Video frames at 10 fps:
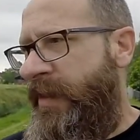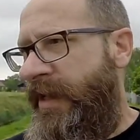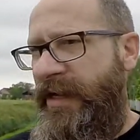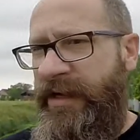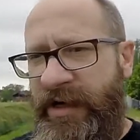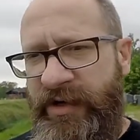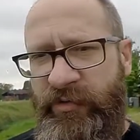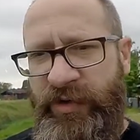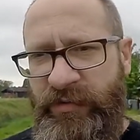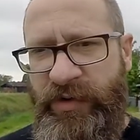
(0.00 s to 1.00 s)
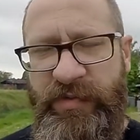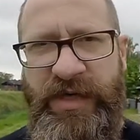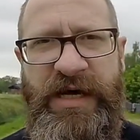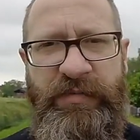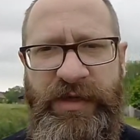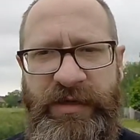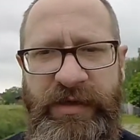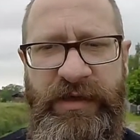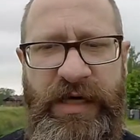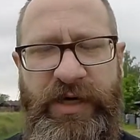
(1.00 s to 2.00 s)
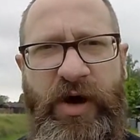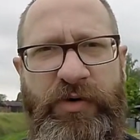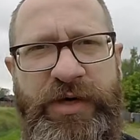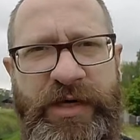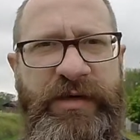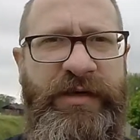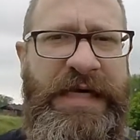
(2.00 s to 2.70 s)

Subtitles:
I don't really want to become a coder